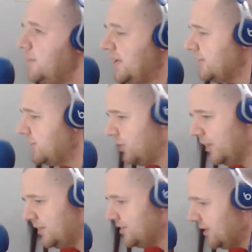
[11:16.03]
biggest
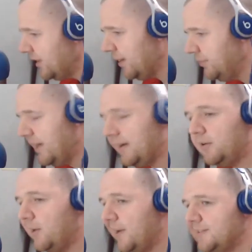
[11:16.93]
strength is going to come down
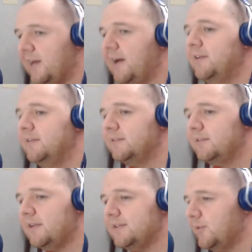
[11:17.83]
our right side,
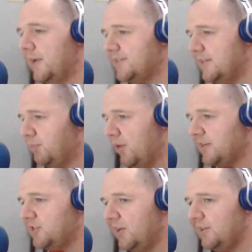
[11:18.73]
because when I see
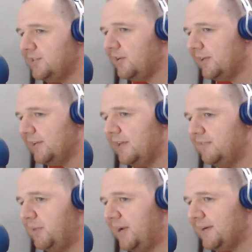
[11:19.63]
Breck Shea starting at
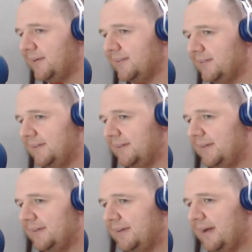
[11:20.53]
left back,
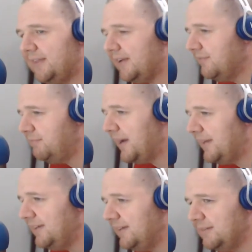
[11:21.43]
I think of
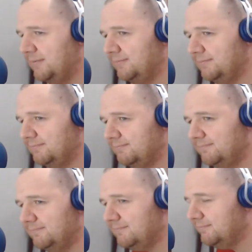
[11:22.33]
Mikey and
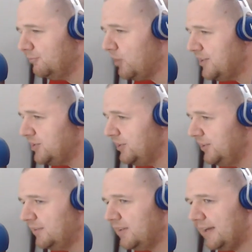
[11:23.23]

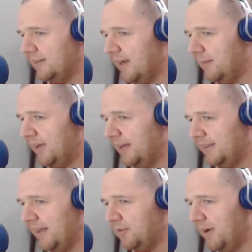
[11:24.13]
Reggie kind of
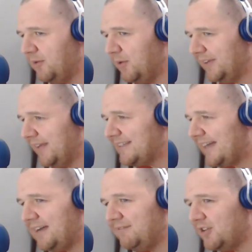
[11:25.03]
dominating that right wing. That's
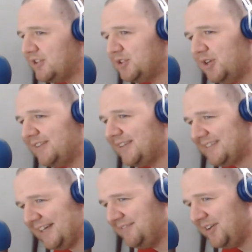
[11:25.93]
kind of our strength. That's
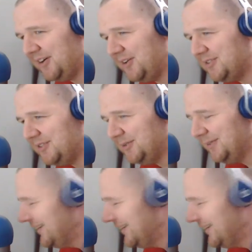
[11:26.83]
kind of our go-to.